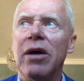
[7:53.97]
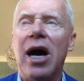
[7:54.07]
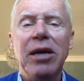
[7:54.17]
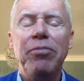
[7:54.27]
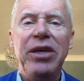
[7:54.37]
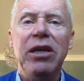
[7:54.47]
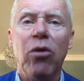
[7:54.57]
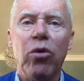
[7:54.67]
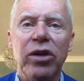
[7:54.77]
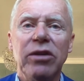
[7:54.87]
IP
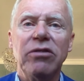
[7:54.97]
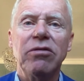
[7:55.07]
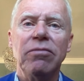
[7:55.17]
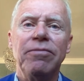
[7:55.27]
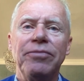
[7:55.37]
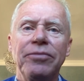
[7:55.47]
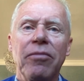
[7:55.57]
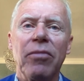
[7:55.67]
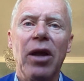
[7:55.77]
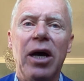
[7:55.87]
lawyers,
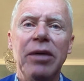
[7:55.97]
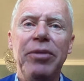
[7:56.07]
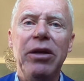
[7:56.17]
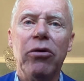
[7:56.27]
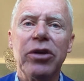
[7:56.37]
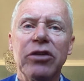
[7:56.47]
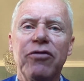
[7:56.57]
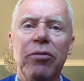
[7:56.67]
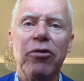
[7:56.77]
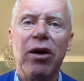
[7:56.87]
IP lawyers
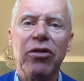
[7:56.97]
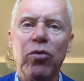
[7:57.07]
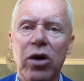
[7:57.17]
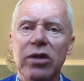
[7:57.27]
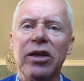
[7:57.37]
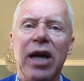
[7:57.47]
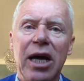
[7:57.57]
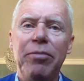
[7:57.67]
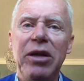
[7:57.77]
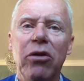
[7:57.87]
from around the world, and
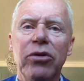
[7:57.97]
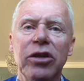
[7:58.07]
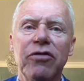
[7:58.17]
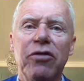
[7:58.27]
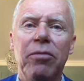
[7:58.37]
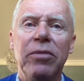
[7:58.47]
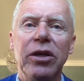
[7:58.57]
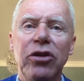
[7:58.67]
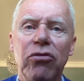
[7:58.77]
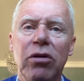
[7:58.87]
IP lawyers from
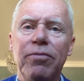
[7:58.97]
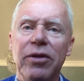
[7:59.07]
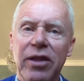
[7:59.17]
Europe.